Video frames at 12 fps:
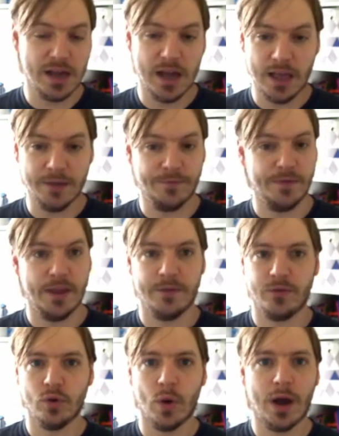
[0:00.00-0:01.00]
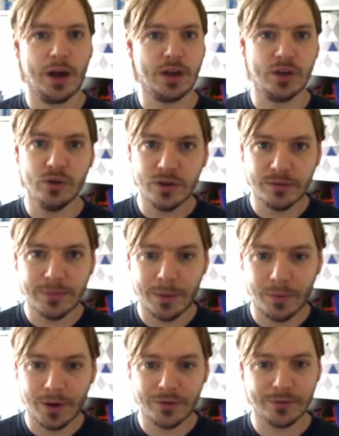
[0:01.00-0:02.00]
If you are good at
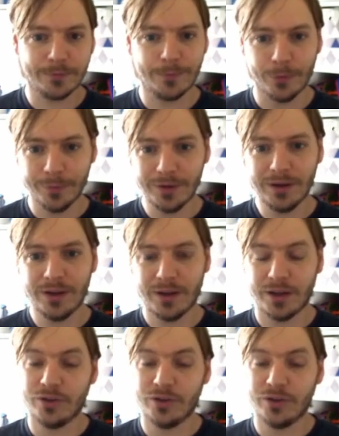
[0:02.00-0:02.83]
memorizing formula